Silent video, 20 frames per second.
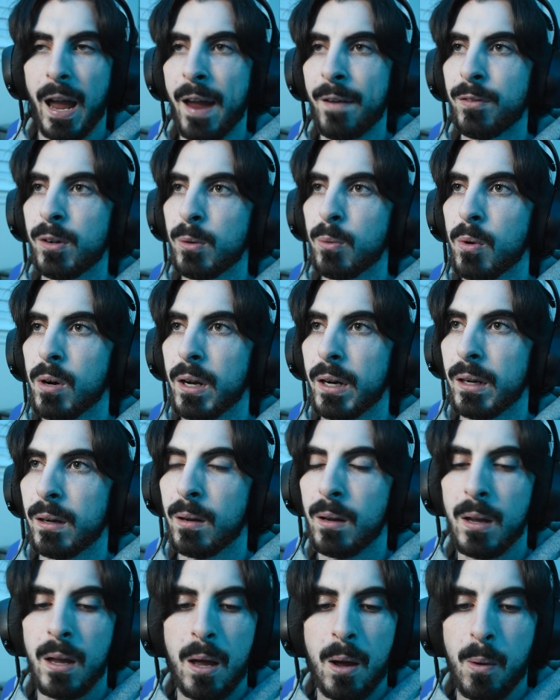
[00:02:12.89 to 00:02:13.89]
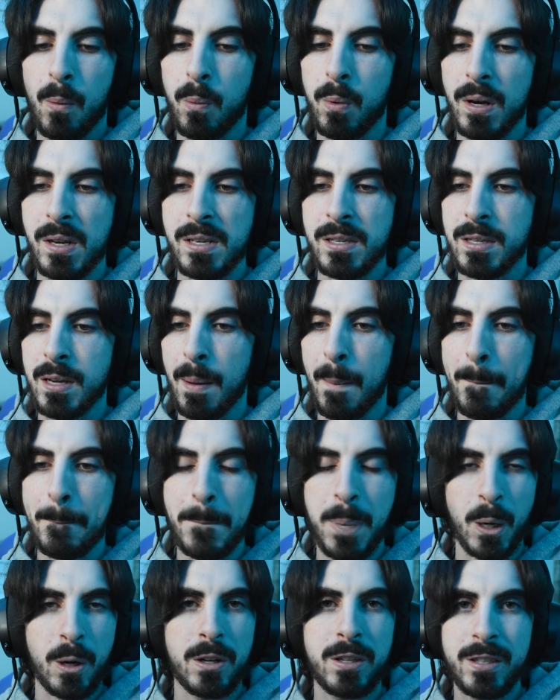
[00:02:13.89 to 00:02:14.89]
Everyone was
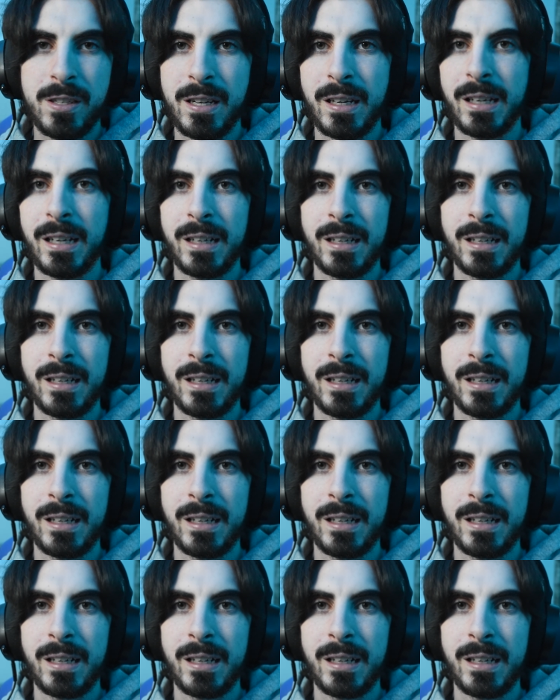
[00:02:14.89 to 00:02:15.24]
bursting